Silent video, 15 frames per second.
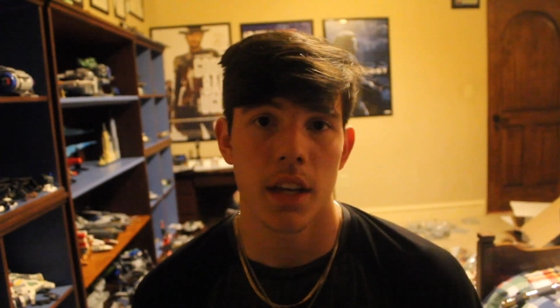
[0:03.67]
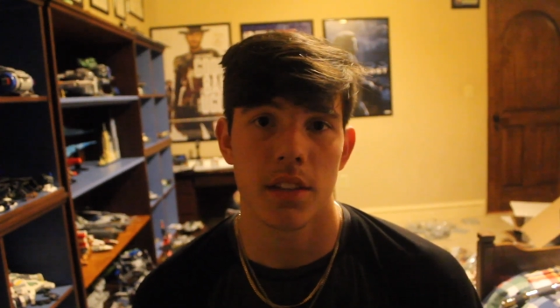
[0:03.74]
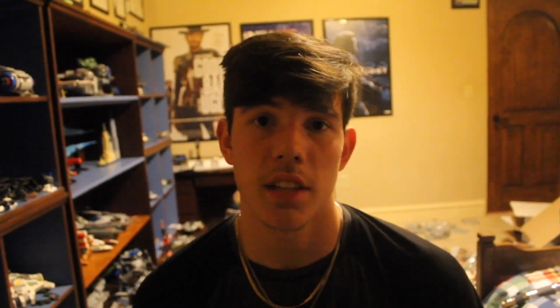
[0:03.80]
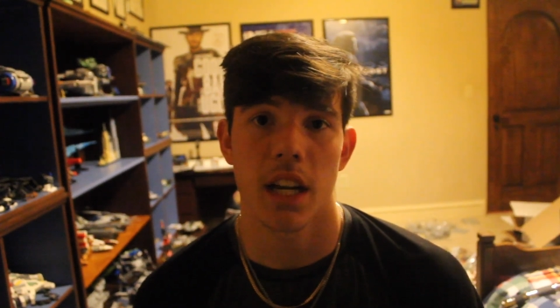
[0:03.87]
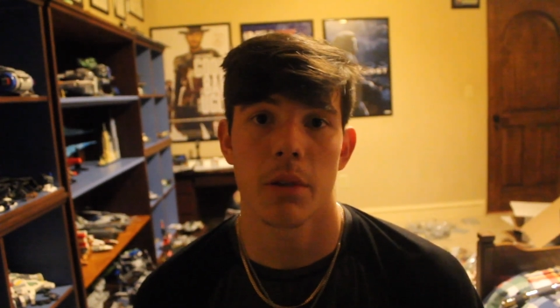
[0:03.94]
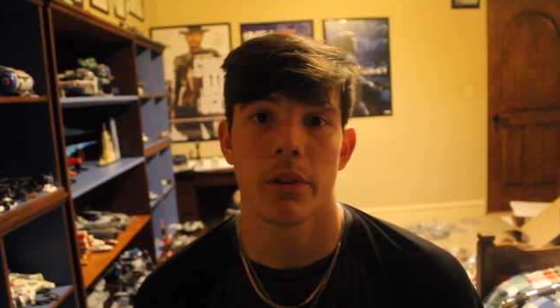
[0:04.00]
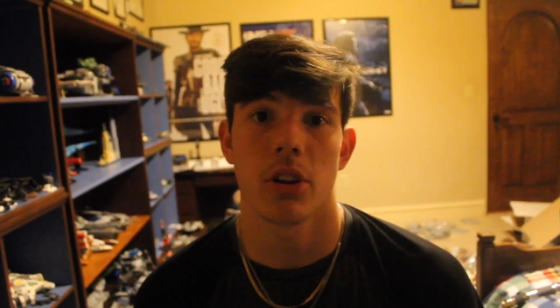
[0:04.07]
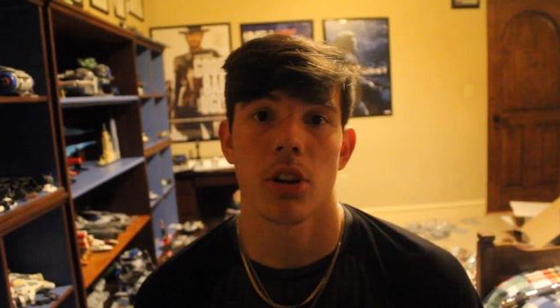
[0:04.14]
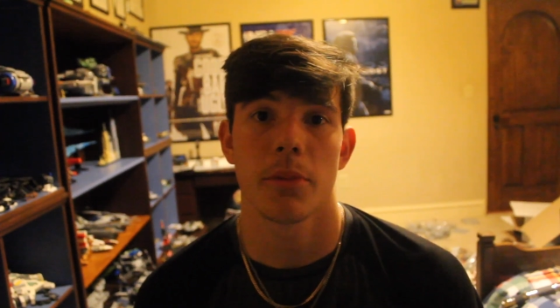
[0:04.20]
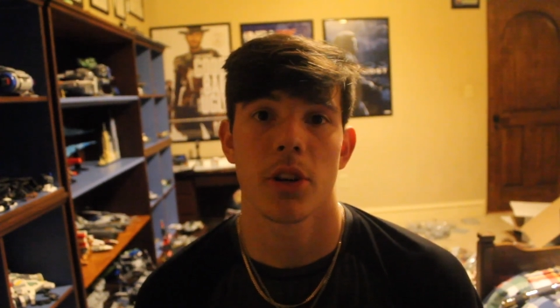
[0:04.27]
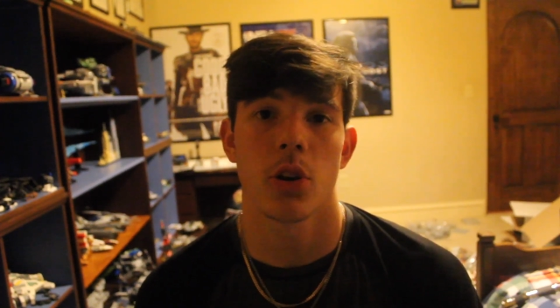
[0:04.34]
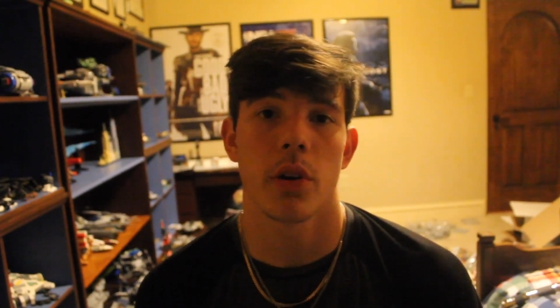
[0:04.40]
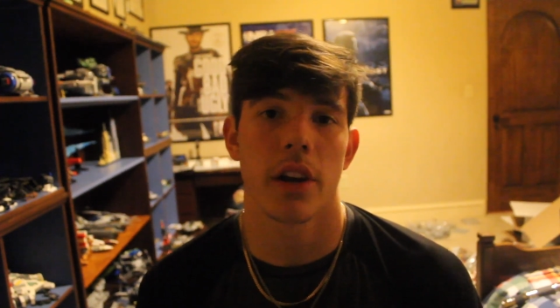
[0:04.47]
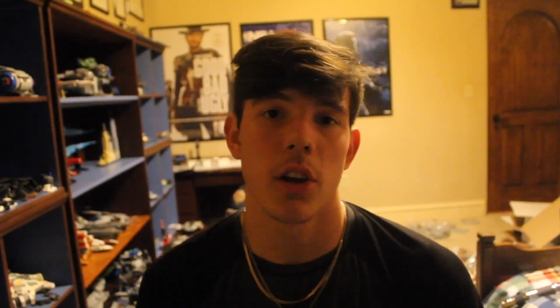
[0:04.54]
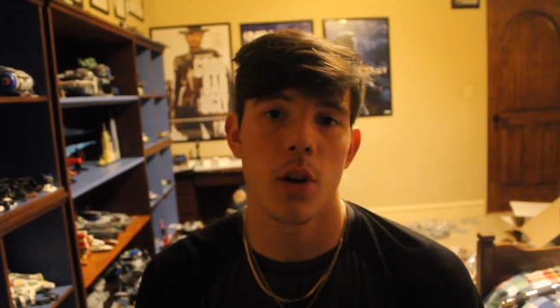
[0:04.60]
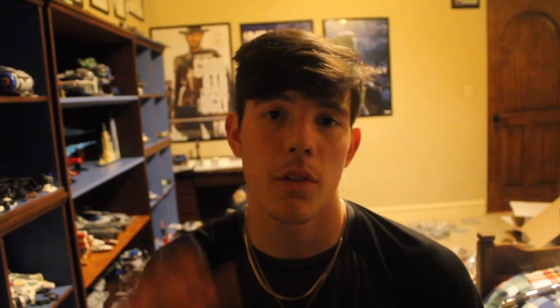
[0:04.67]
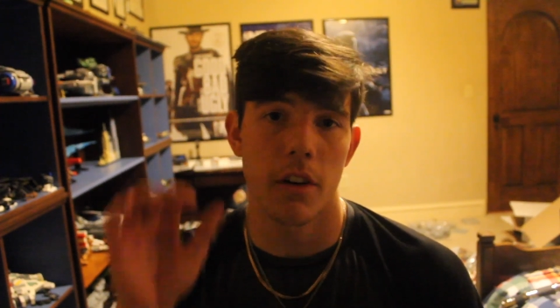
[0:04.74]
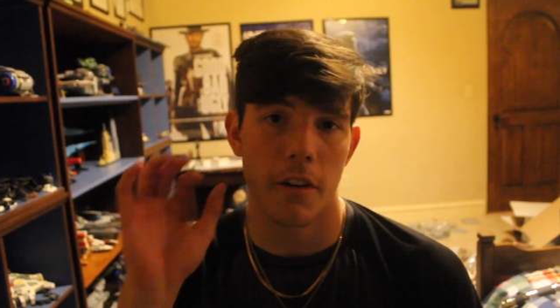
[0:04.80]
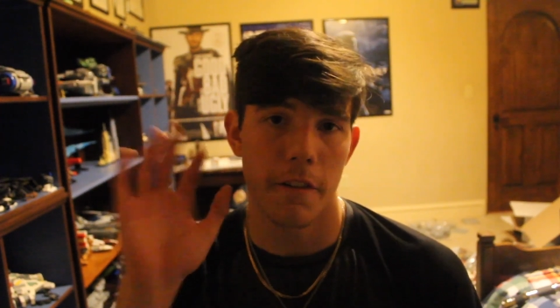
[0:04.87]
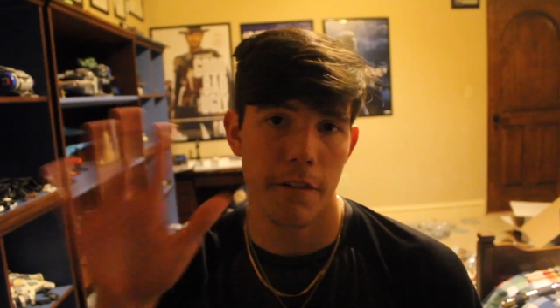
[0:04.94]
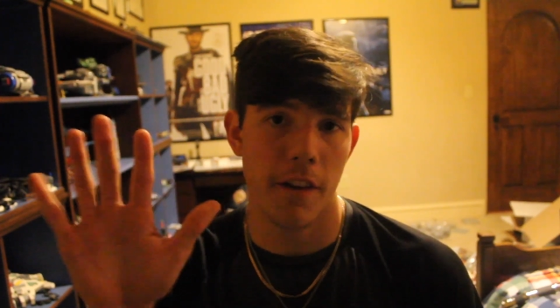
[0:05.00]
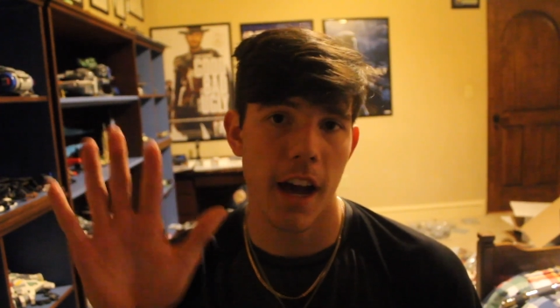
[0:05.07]
And today we're going to be going
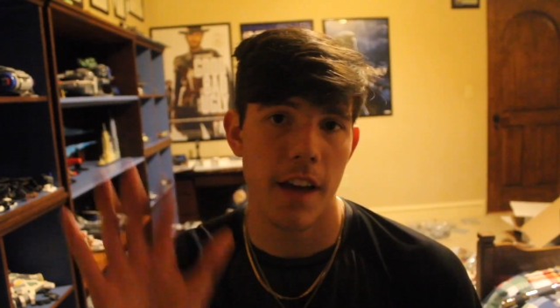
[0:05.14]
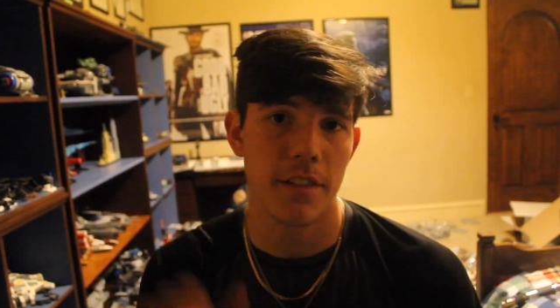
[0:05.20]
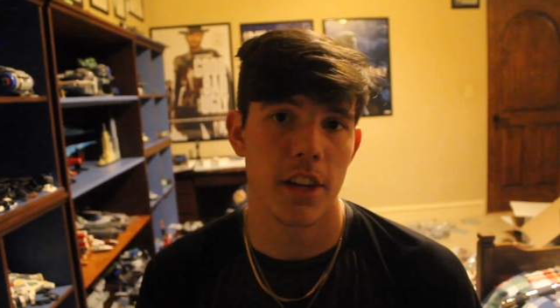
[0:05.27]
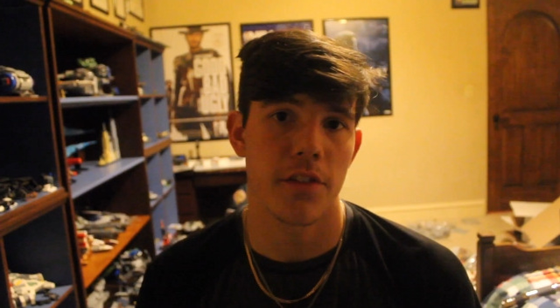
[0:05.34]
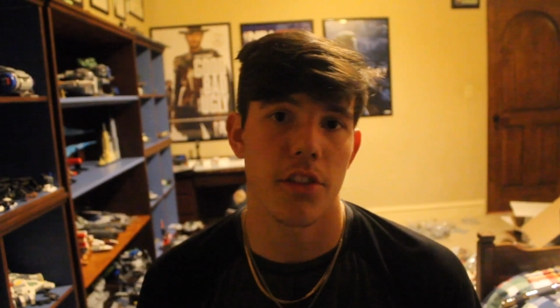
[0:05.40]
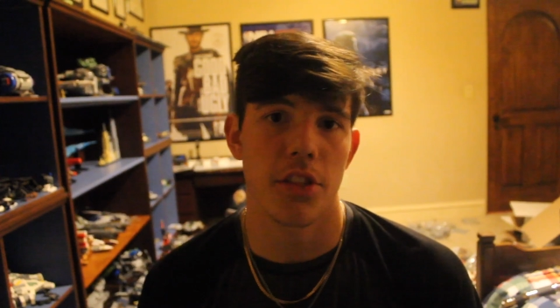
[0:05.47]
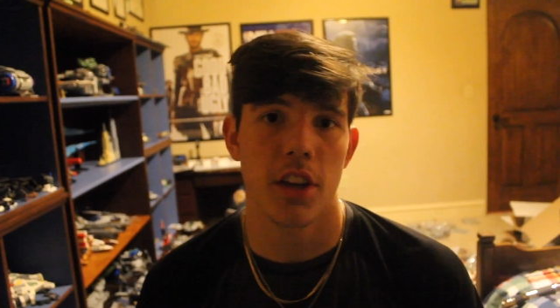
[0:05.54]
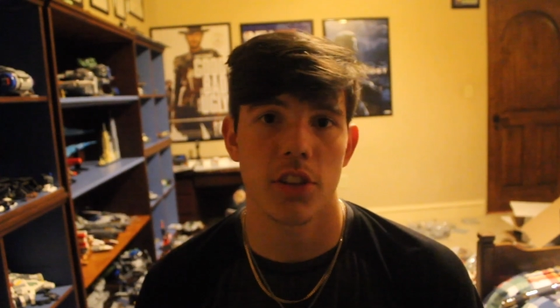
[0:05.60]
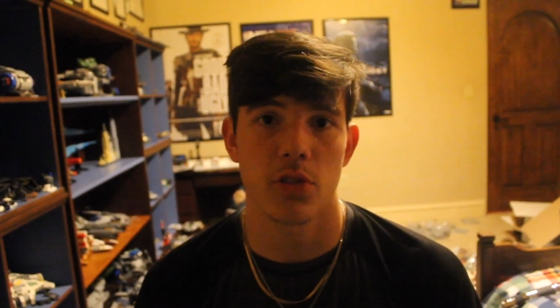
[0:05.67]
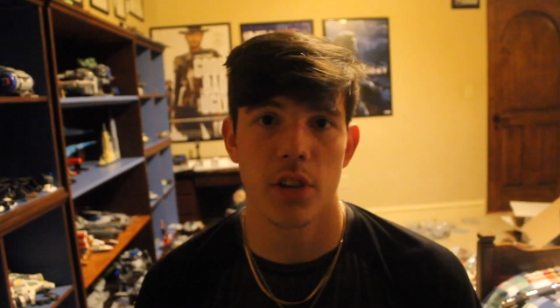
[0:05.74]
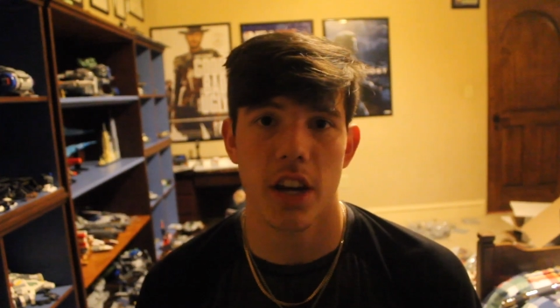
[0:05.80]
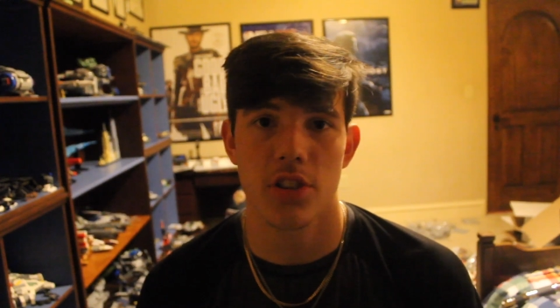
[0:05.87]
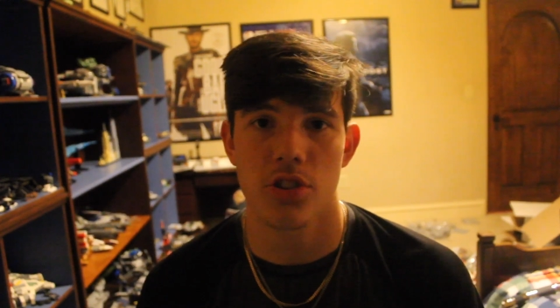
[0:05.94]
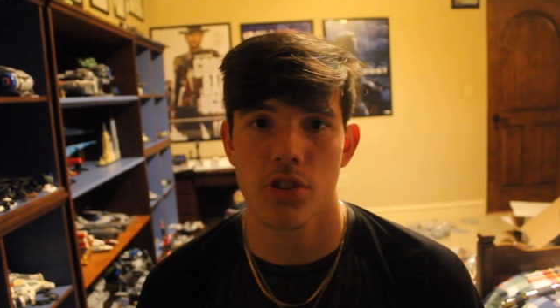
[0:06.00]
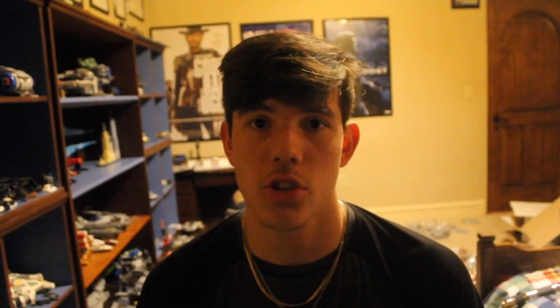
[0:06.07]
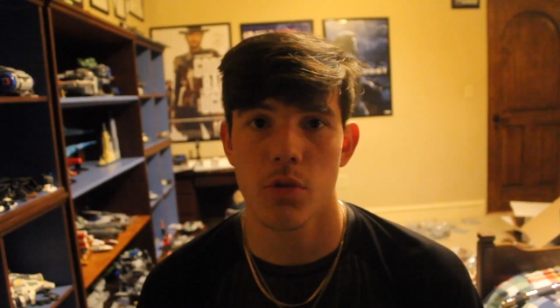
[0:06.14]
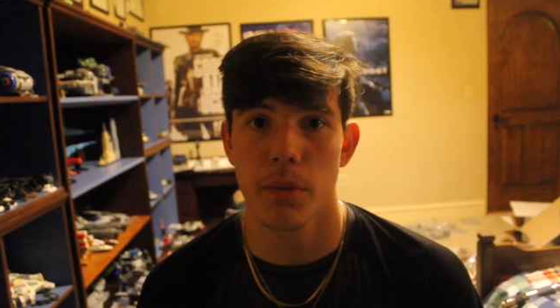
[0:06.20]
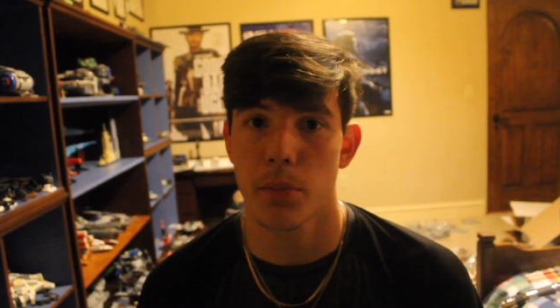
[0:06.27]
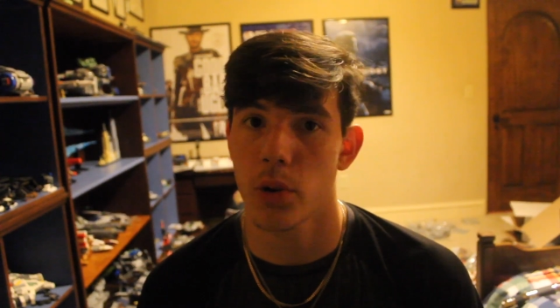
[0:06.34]
over 5 different things you guys should do